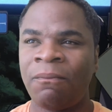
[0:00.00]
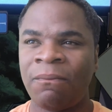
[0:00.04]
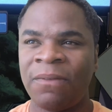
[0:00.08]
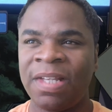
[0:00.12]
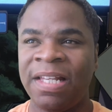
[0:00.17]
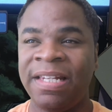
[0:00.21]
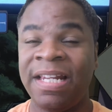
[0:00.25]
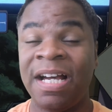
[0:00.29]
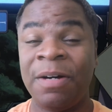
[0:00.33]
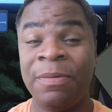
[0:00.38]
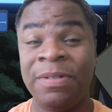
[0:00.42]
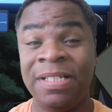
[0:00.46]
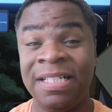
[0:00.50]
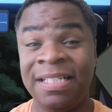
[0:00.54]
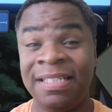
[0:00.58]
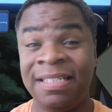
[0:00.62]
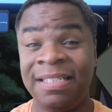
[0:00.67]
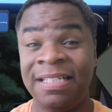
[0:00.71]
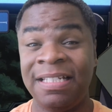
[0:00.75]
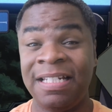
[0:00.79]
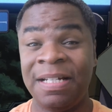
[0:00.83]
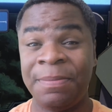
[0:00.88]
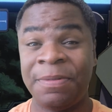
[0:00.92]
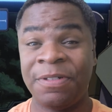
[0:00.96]
Now, we did
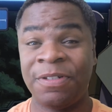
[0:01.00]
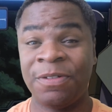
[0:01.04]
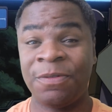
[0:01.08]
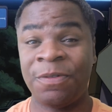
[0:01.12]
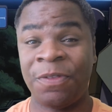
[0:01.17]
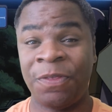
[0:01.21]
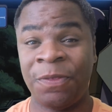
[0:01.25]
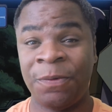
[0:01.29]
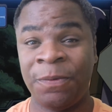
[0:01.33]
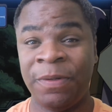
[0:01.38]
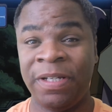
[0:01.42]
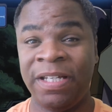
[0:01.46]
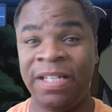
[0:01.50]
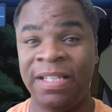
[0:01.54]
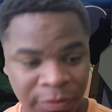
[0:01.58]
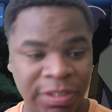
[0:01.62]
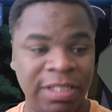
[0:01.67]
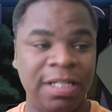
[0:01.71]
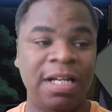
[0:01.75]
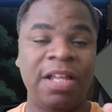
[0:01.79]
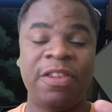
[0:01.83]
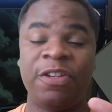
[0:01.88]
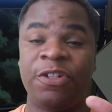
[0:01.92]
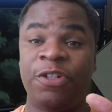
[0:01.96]
see in episode 3, when
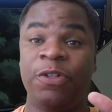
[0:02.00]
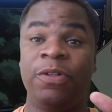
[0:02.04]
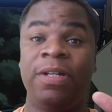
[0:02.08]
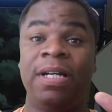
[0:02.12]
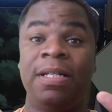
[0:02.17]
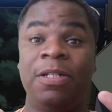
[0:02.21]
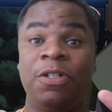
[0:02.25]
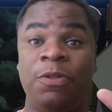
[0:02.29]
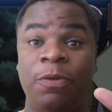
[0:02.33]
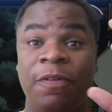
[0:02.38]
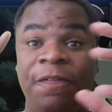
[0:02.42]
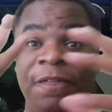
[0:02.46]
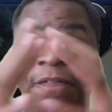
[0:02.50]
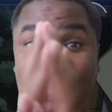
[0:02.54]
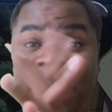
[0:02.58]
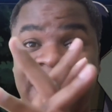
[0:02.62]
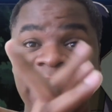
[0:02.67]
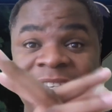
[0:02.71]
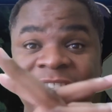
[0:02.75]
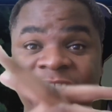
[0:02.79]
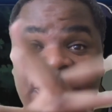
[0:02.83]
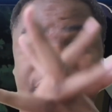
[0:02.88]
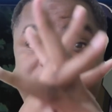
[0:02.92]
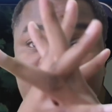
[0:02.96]
the other two Gundams were
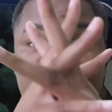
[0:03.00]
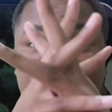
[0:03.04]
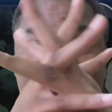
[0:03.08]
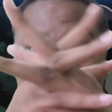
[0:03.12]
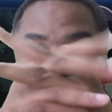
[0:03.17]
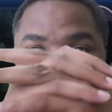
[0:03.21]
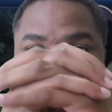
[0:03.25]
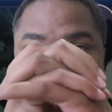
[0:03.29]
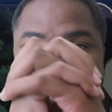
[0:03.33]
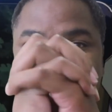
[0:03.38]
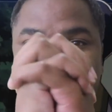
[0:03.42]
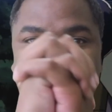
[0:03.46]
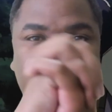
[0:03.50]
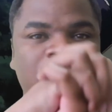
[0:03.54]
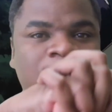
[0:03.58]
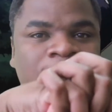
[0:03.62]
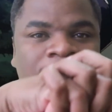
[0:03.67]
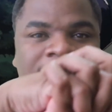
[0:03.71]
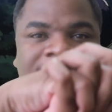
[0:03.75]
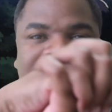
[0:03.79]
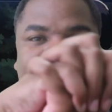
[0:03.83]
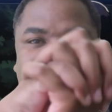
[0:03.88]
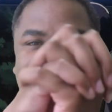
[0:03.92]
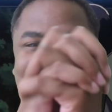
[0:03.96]
fighting each other, they
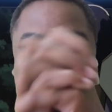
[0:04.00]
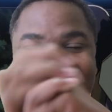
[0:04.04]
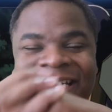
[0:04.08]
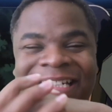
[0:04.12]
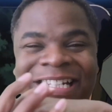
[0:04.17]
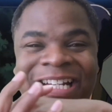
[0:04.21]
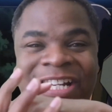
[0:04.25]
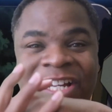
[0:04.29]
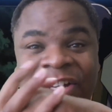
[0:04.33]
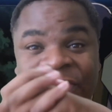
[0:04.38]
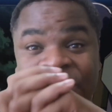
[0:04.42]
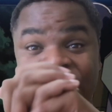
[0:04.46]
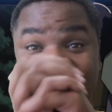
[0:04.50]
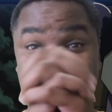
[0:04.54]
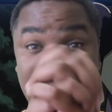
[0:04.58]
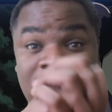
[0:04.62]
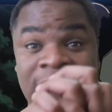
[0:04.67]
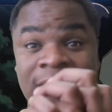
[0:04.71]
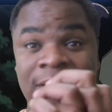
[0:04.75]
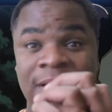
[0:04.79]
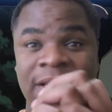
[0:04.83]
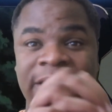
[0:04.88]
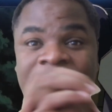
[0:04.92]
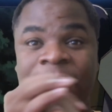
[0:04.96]
grabbed each
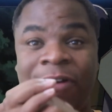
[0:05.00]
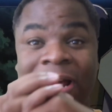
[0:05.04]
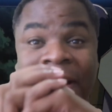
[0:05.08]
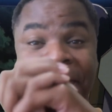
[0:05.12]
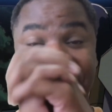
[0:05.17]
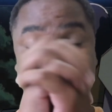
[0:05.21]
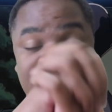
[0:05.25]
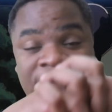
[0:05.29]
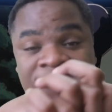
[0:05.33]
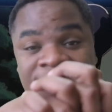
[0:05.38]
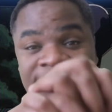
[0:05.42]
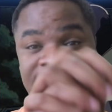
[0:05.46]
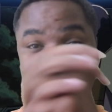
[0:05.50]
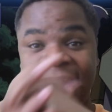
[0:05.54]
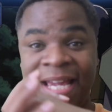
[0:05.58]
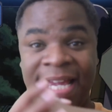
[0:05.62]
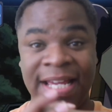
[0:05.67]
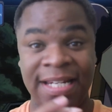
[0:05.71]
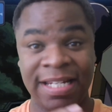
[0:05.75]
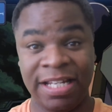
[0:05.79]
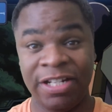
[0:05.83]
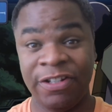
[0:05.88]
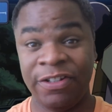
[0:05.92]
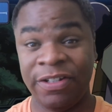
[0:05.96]
other's
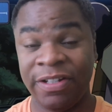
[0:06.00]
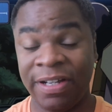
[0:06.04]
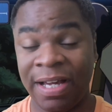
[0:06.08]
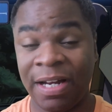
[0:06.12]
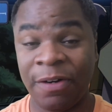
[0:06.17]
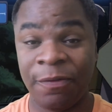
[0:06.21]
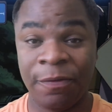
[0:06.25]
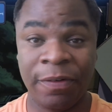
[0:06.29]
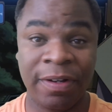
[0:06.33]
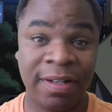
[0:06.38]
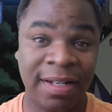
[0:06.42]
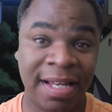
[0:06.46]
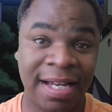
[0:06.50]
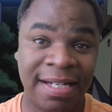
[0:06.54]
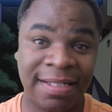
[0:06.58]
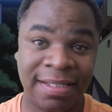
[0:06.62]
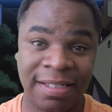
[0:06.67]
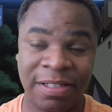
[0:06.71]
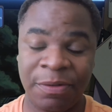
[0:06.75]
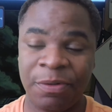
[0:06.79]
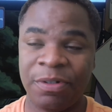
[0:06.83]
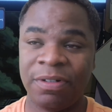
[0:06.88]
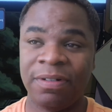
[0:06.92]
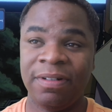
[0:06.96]
hand, and you can kind of realize that
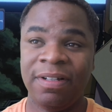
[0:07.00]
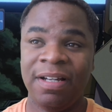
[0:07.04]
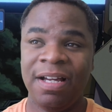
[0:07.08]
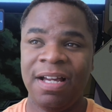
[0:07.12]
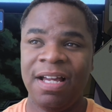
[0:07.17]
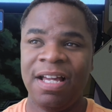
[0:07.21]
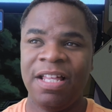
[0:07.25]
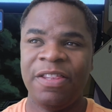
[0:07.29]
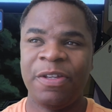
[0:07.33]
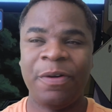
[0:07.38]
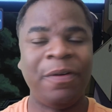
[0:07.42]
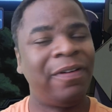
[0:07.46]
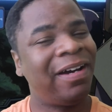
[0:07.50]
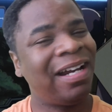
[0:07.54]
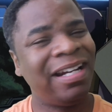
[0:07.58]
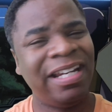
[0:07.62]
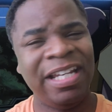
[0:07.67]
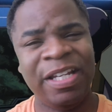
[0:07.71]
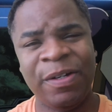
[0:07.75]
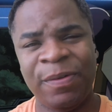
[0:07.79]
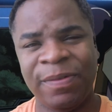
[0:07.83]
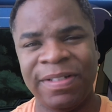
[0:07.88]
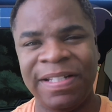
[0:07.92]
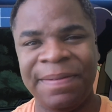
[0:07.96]
they were kind
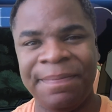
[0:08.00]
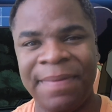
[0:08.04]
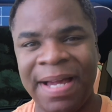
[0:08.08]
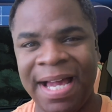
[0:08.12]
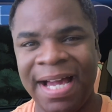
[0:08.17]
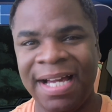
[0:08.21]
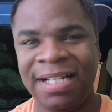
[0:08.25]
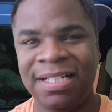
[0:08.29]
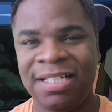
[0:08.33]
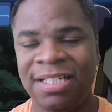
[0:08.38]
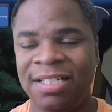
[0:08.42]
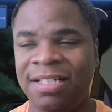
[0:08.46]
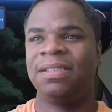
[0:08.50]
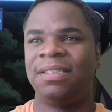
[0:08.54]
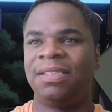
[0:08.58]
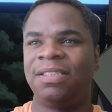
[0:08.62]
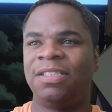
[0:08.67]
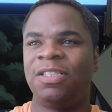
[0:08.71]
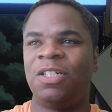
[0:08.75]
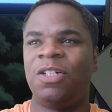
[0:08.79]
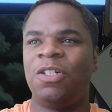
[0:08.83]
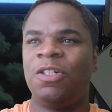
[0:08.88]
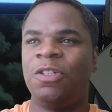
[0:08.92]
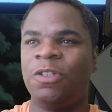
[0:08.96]
of equally matched.
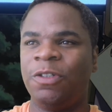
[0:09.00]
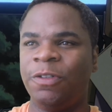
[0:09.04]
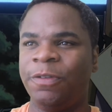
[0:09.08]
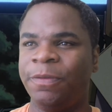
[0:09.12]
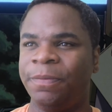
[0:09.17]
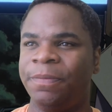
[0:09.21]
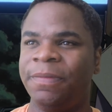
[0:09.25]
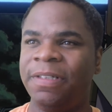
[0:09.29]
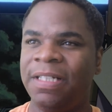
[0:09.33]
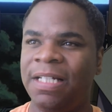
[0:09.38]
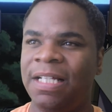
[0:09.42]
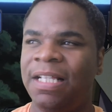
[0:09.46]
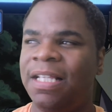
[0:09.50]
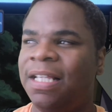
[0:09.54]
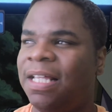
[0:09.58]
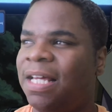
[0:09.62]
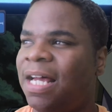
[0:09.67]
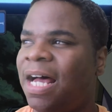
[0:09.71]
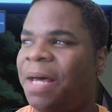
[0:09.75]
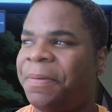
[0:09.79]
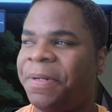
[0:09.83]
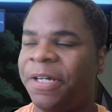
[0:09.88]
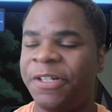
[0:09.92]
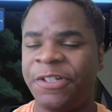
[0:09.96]
So
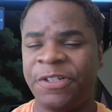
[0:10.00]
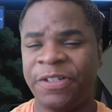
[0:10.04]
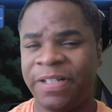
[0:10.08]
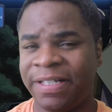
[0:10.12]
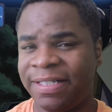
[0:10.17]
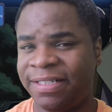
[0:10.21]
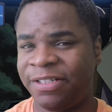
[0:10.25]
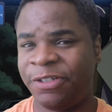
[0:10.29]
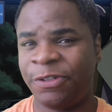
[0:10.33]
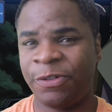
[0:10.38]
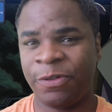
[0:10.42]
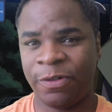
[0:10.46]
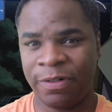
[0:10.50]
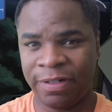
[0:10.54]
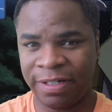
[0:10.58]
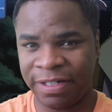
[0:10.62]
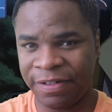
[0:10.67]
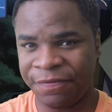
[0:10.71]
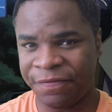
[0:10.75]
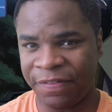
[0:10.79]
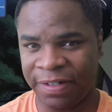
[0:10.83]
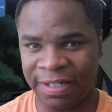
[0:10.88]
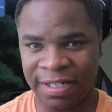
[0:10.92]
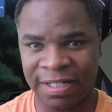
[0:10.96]
I'm not just, like, sure
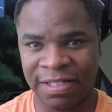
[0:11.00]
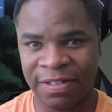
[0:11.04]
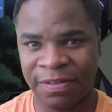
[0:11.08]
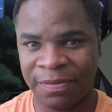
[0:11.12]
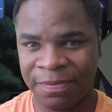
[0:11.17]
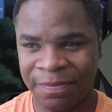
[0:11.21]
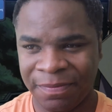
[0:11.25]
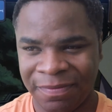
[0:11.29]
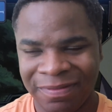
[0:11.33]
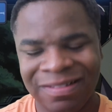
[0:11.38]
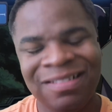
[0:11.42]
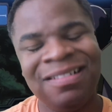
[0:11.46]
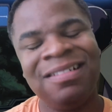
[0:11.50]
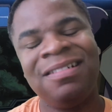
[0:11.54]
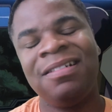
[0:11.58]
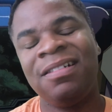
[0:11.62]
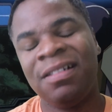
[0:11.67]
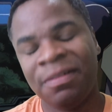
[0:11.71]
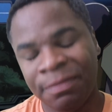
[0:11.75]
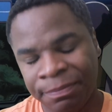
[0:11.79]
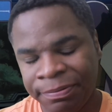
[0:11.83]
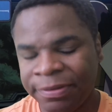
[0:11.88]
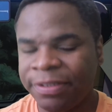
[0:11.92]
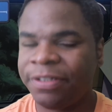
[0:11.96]
if a Gundam, well,
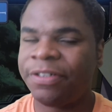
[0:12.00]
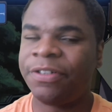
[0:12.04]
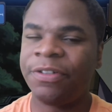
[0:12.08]
I'm pretty